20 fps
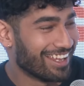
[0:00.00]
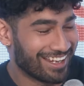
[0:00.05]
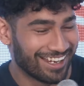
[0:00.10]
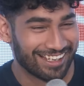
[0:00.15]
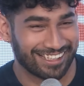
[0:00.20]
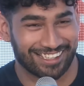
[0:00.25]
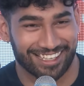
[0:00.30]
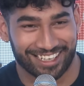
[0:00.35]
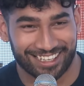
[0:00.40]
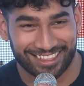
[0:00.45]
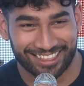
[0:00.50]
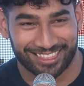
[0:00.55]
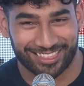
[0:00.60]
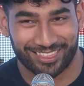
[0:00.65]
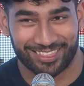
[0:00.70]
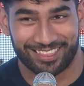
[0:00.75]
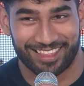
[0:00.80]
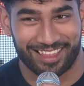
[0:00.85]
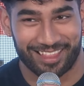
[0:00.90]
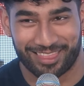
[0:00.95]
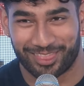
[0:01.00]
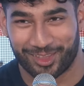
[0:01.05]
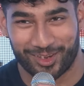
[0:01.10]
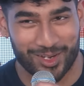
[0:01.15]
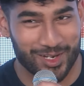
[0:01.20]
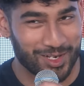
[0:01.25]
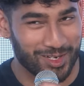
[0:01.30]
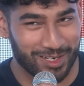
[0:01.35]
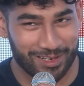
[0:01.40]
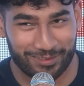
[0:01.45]
There's like
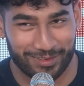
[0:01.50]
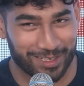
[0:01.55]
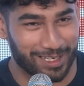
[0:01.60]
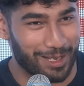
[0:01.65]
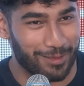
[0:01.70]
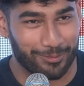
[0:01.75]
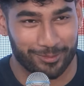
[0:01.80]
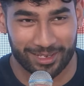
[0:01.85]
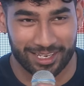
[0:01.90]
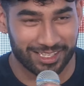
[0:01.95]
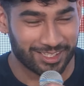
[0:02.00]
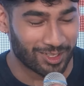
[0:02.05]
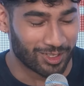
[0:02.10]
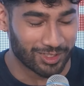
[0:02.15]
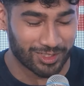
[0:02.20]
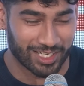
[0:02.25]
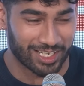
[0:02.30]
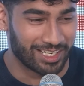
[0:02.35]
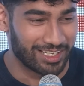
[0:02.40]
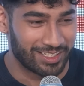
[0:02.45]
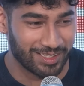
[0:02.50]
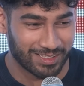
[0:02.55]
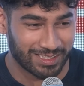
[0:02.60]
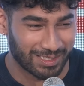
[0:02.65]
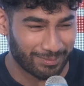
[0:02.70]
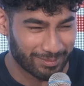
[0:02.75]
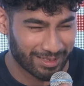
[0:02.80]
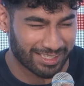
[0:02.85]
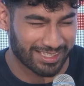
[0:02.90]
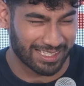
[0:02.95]
300 different companies all trying to do
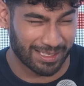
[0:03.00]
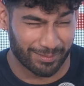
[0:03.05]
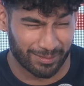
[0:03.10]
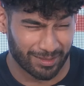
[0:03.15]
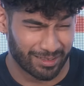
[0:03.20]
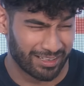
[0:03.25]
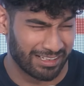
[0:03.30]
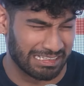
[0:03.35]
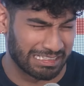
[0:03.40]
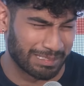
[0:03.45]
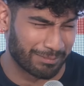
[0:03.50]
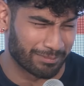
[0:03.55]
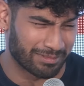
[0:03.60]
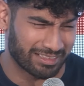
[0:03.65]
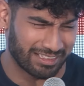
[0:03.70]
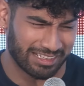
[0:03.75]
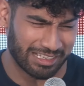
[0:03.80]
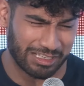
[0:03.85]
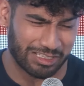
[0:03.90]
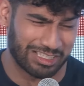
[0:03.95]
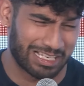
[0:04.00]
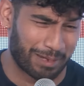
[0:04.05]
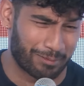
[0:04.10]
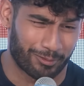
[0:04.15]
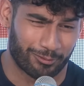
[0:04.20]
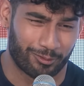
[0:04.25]
something similar in some shape or